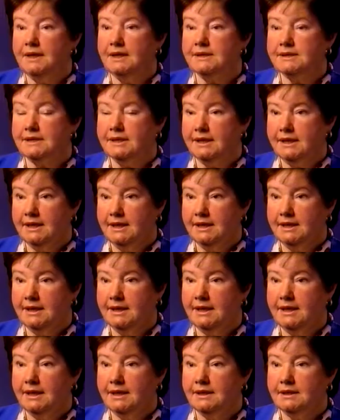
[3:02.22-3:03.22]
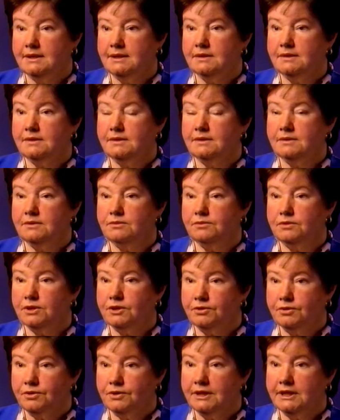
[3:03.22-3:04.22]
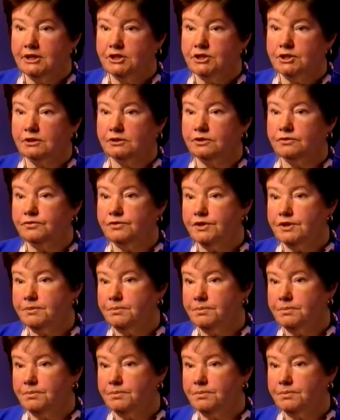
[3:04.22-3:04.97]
is a key in recruiting children for the